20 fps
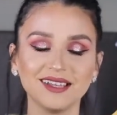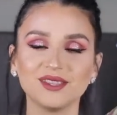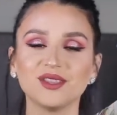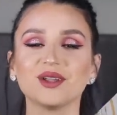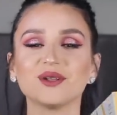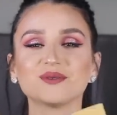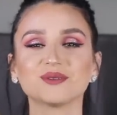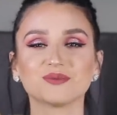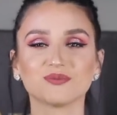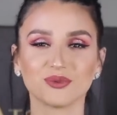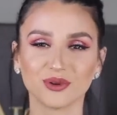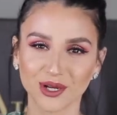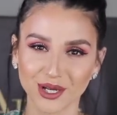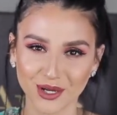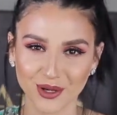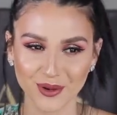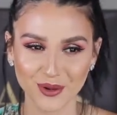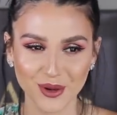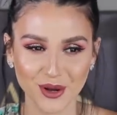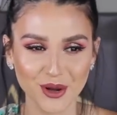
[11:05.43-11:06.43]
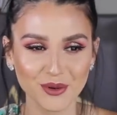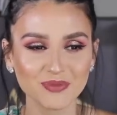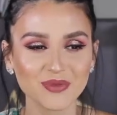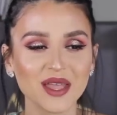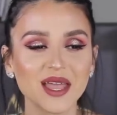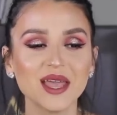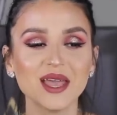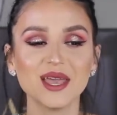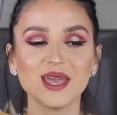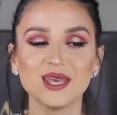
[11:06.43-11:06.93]
I thought it was pretty cool.
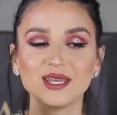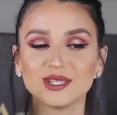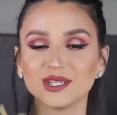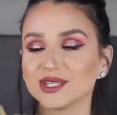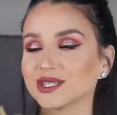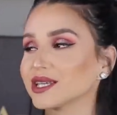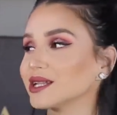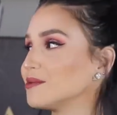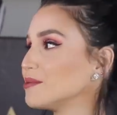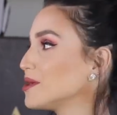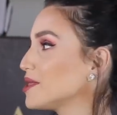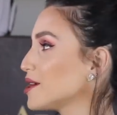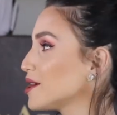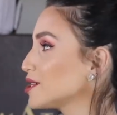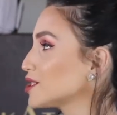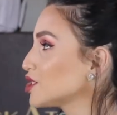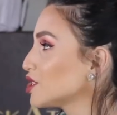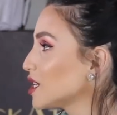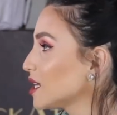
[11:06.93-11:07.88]
He's just going to be there